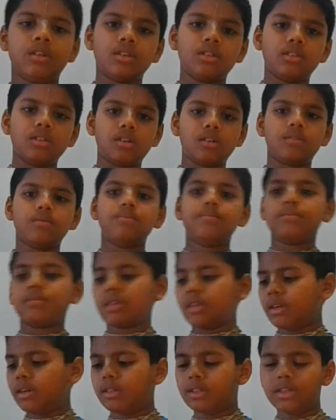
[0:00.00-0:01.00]
So
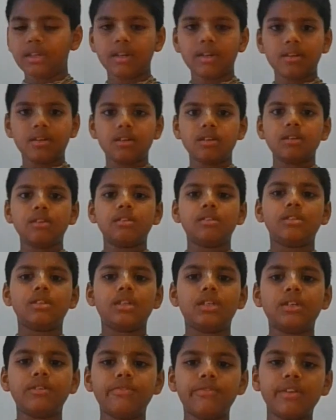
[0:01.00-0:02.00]
in the
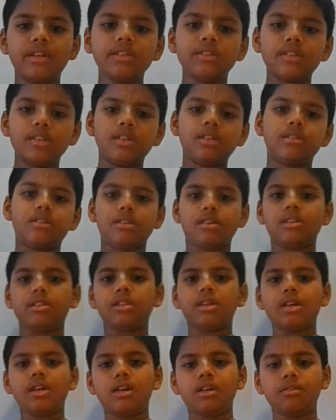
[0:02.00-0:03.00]
difference is in
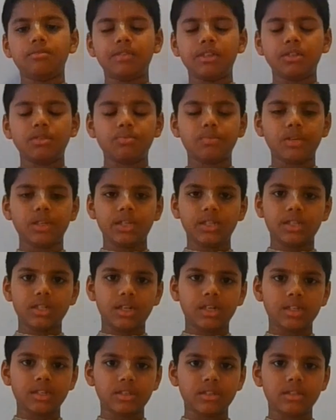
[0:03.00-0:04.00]
the end when you play
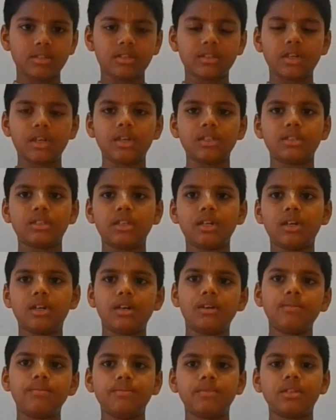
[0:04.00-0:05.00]
ta,
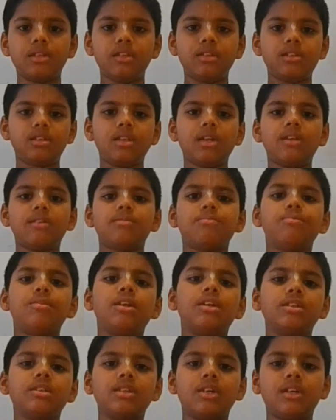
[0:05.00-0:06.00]
instead of
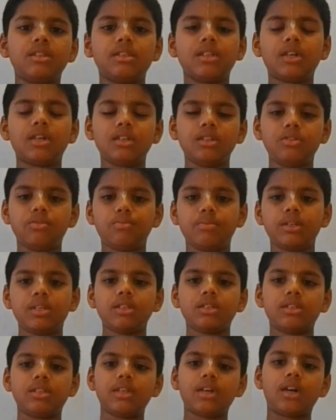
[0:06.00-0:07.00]
playing ta you
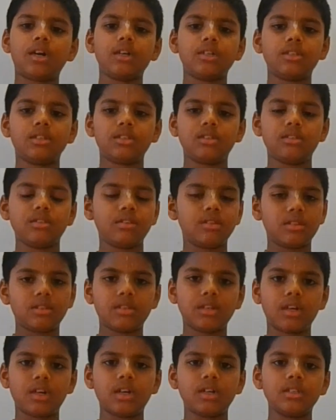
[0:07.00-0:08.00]
play ta
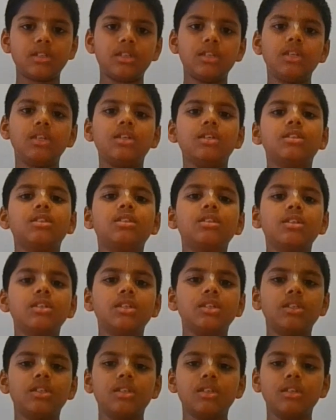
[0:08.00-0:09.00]
ti ri
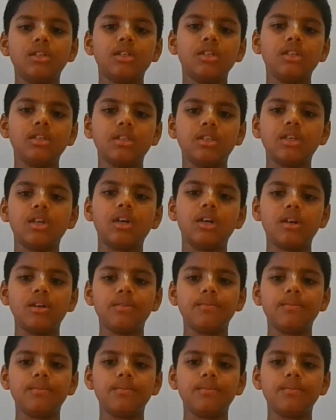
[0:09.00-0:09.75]
da.